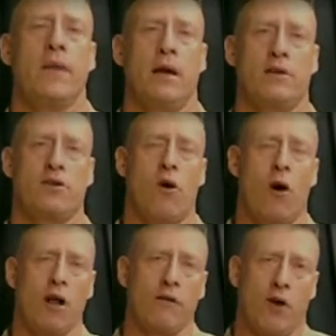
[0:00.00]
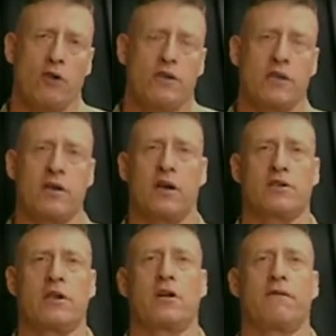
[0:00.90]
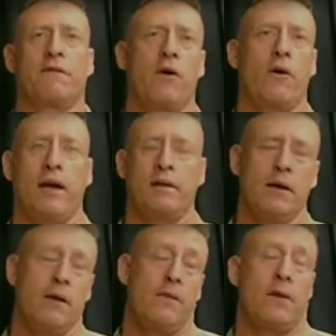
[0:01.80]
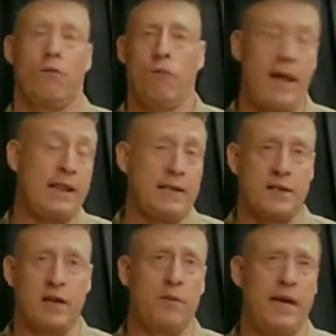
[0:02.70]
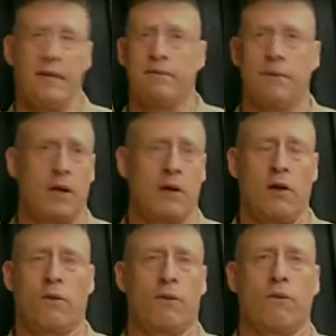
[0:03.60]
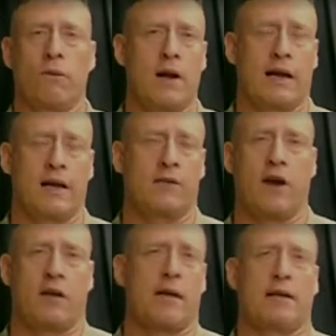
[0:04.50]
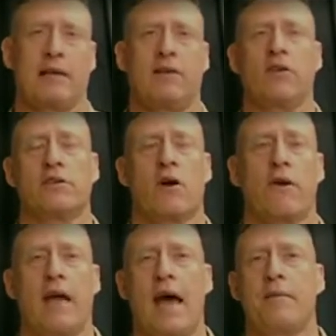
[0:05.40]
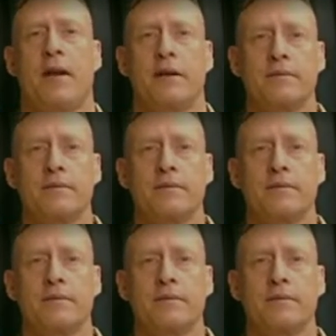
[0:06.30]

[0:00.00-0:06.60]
So all of those things are going to start to flow in. When that's going to be, we're not going to talk about that till it's already happening.